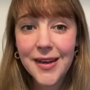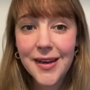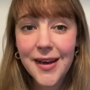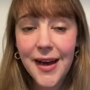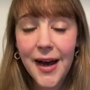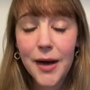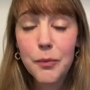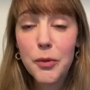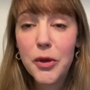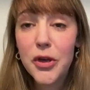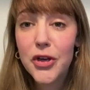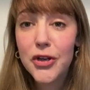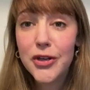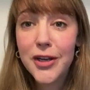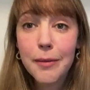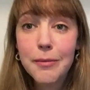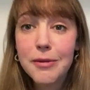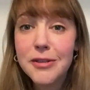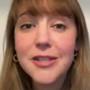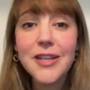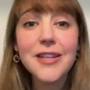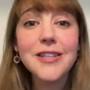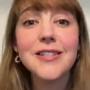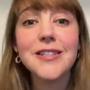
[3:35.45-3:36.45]
And we could name a
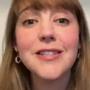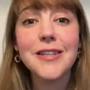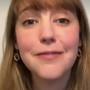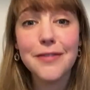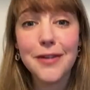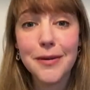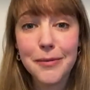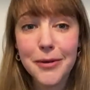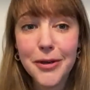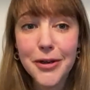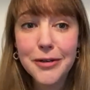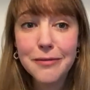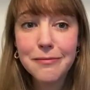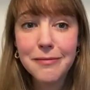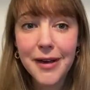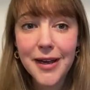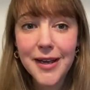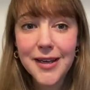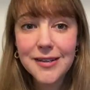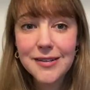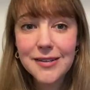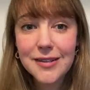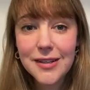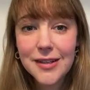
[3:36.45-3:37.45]
dozen of them, couldn't
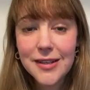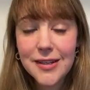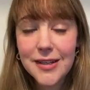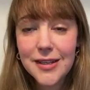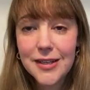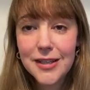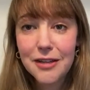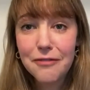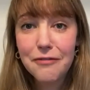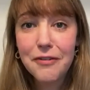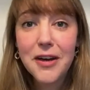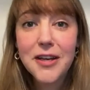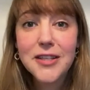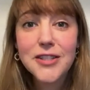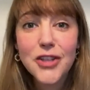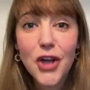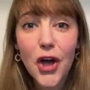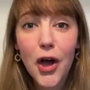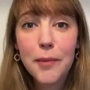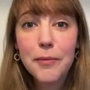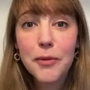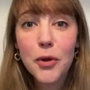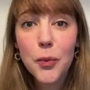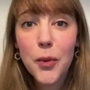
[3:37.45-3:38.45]
we? The first
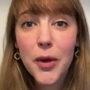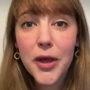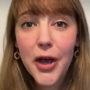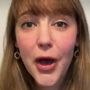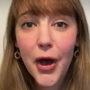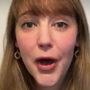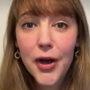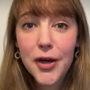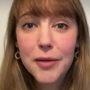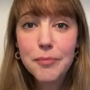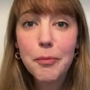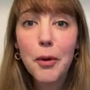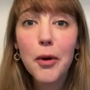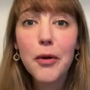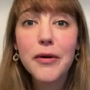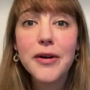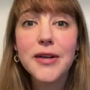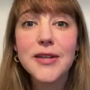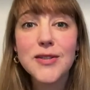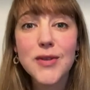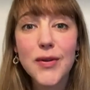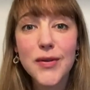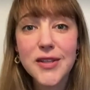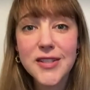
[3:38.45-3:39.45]
time that we heard
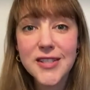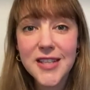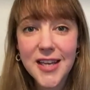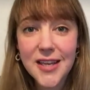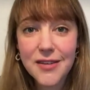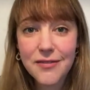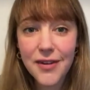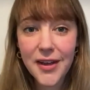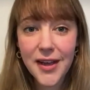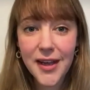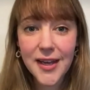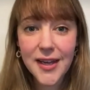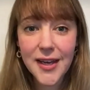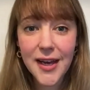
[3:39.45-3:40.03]
Boris on the TV